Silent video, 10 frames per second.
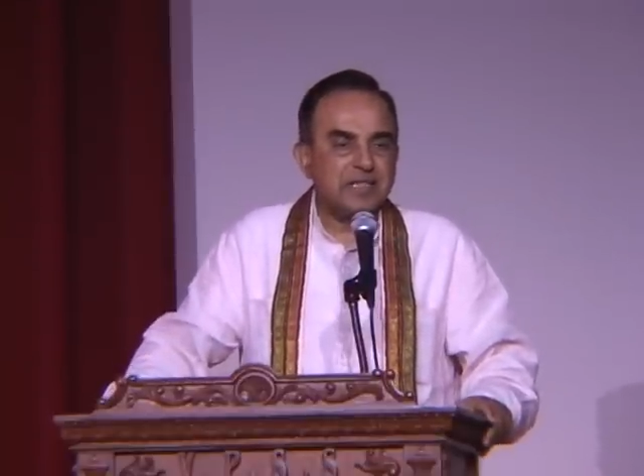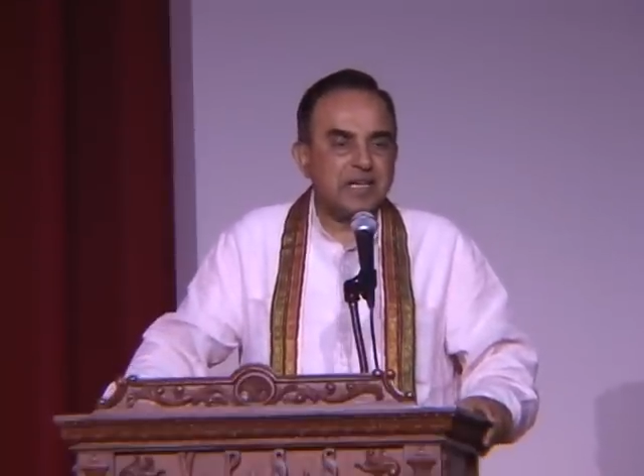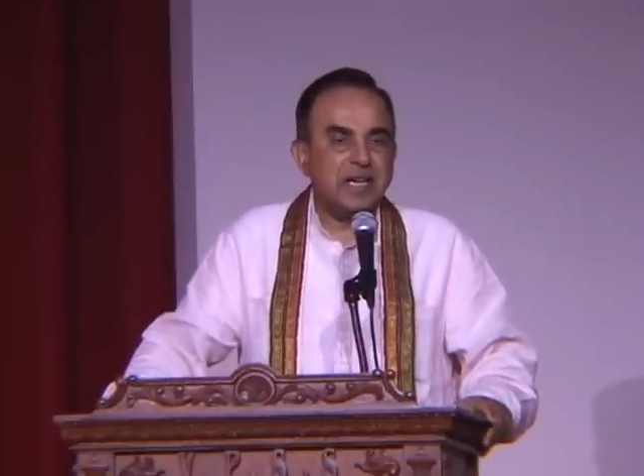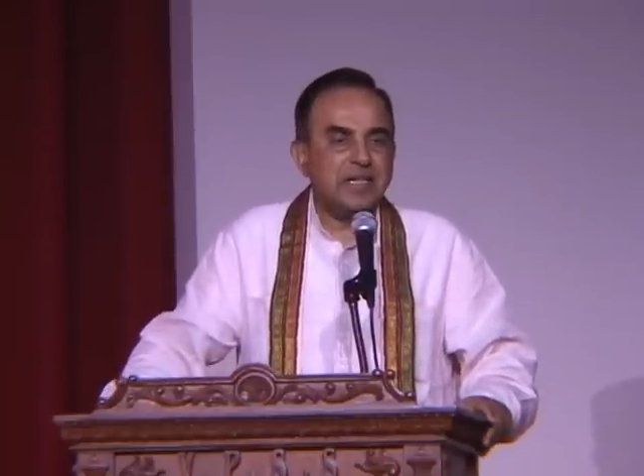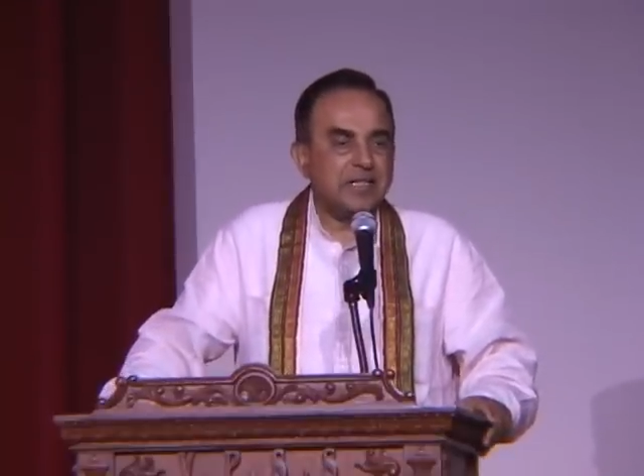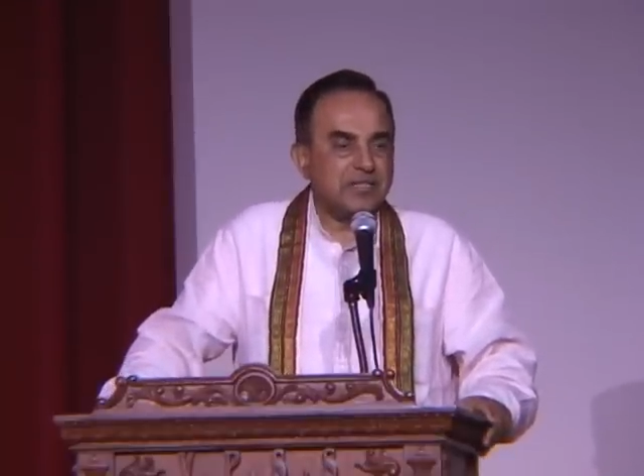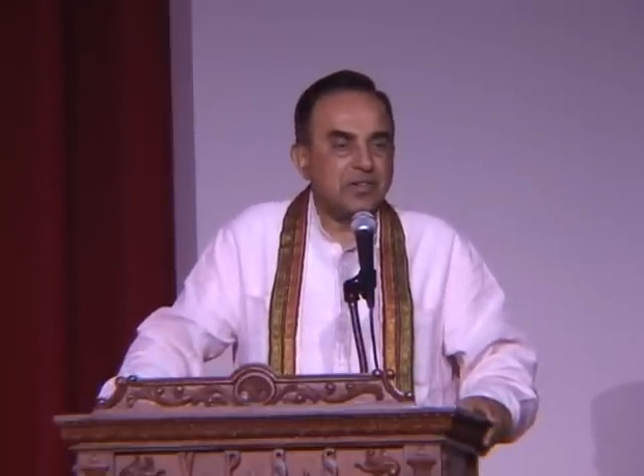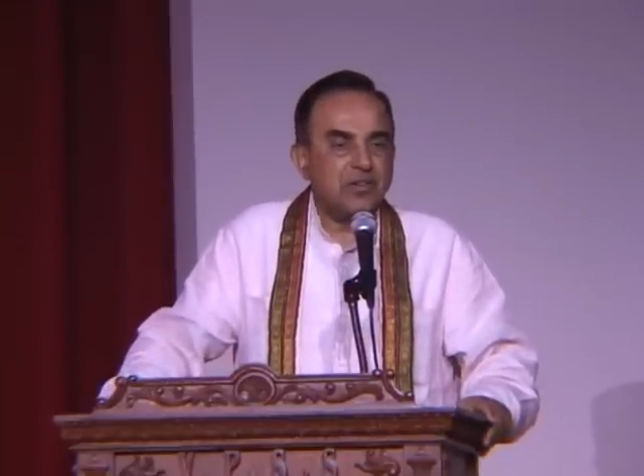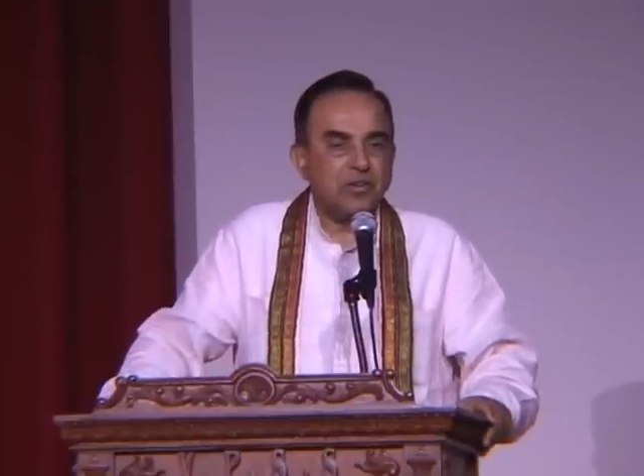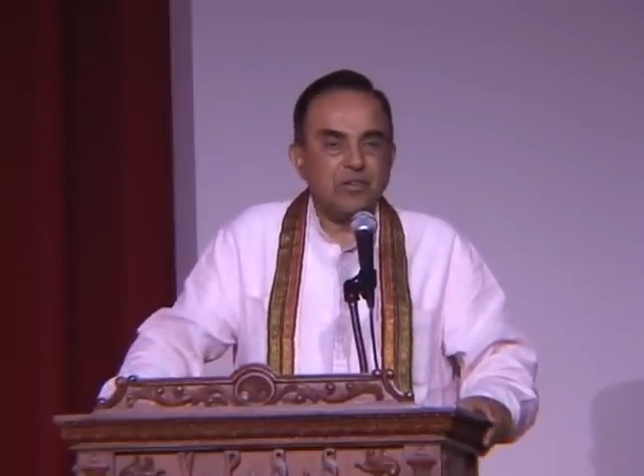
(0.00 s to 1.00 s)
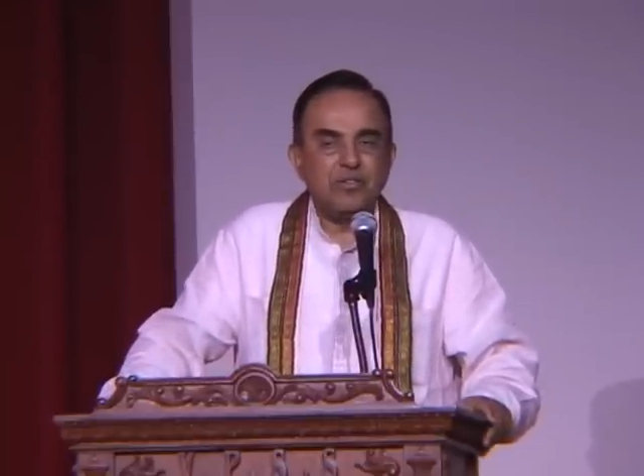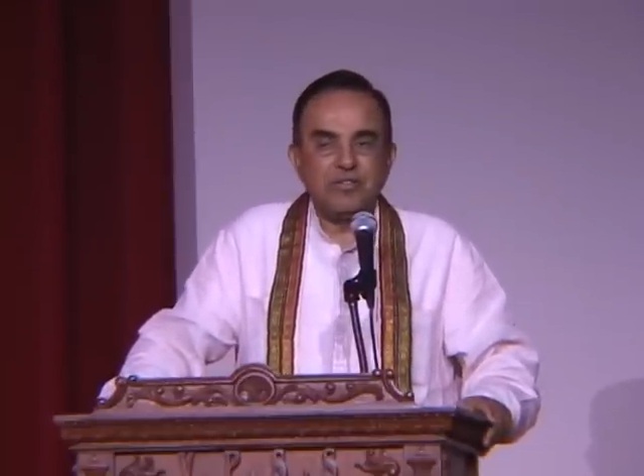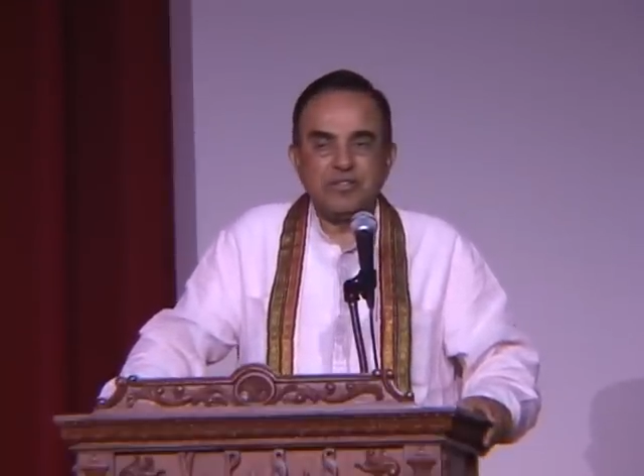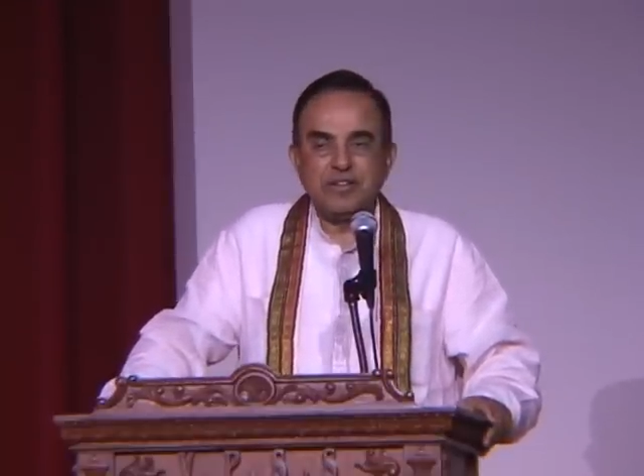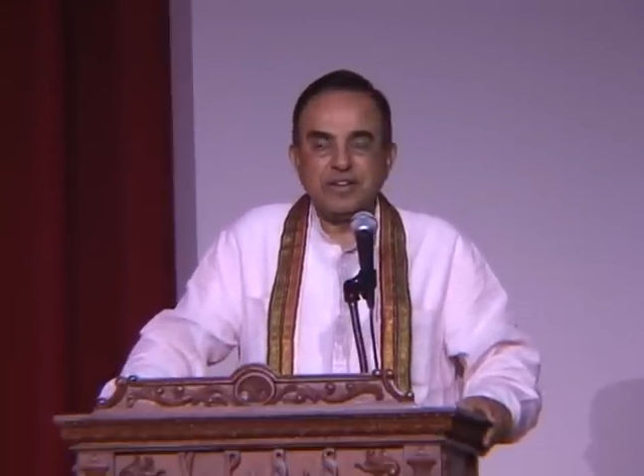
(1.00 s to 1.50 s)
A, he doesn't know,
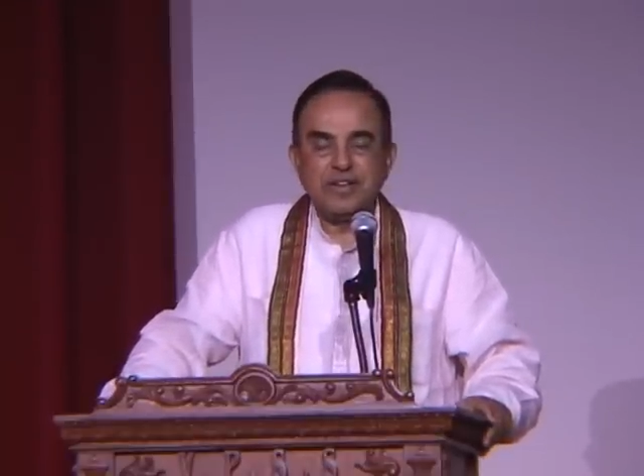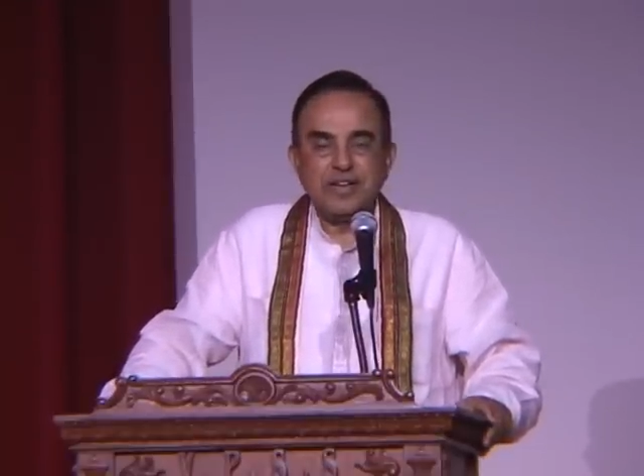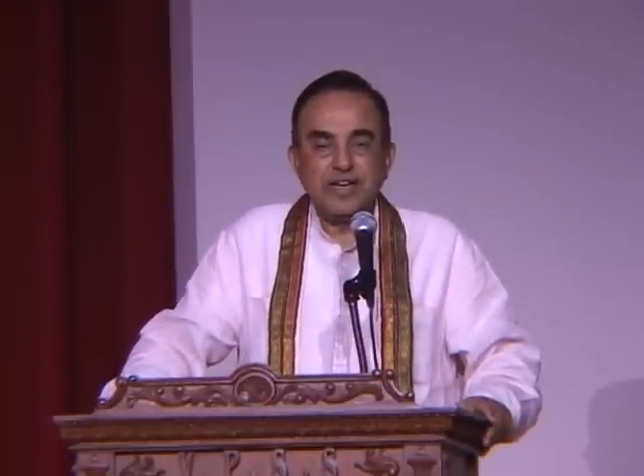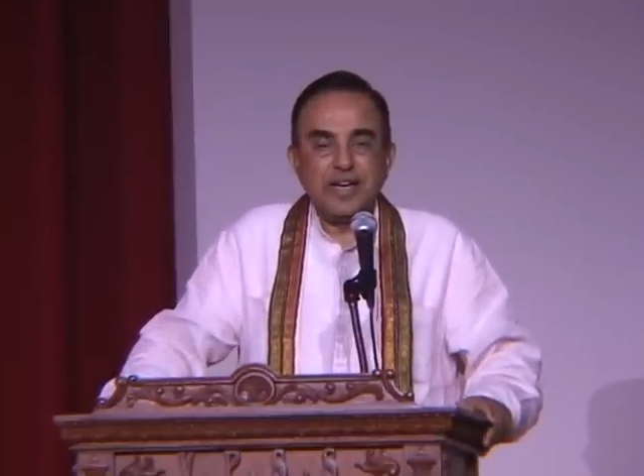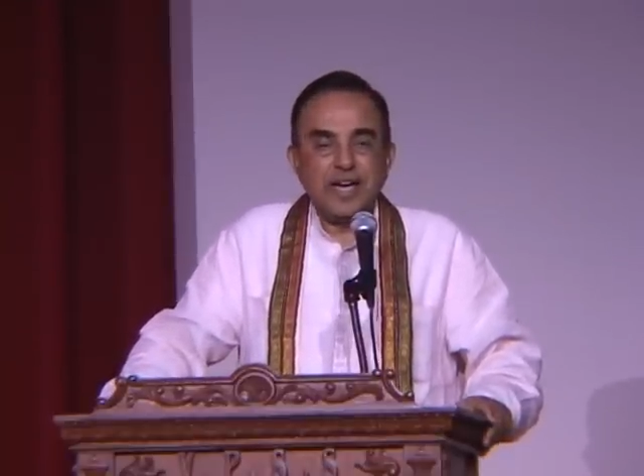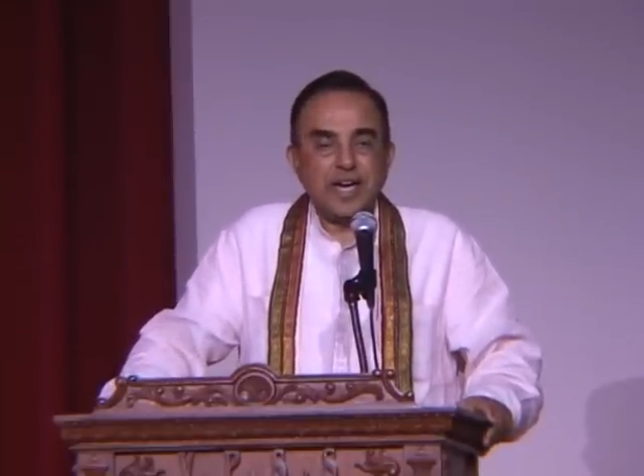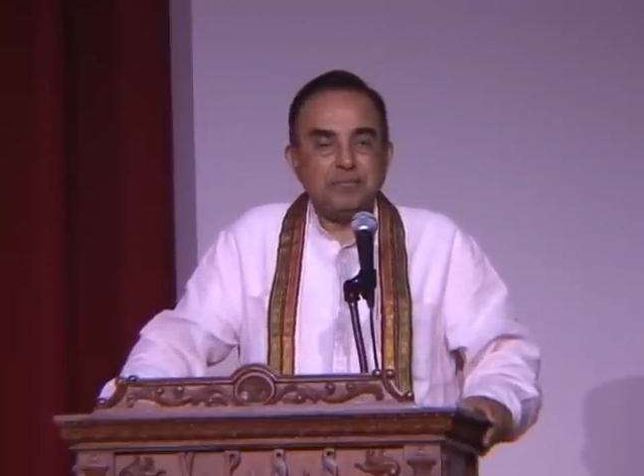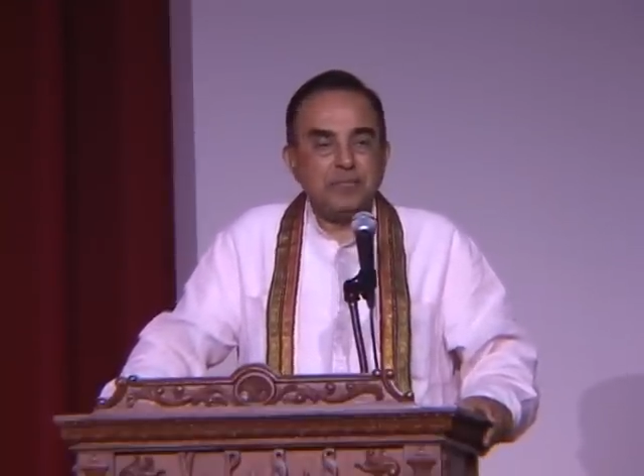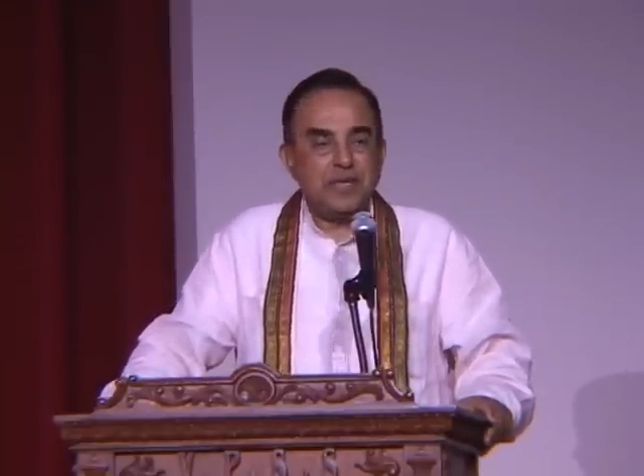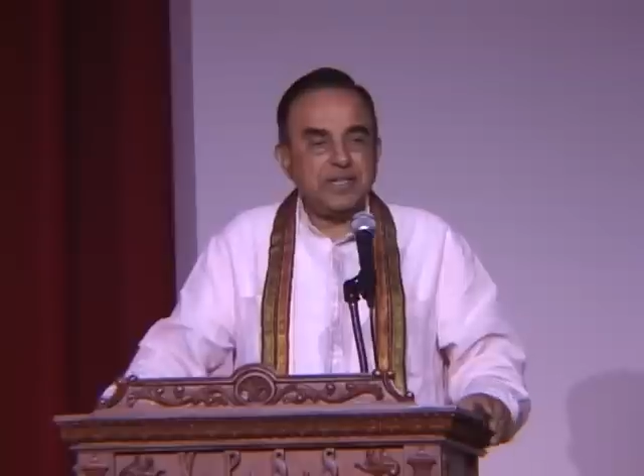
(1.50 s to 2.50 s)
and B,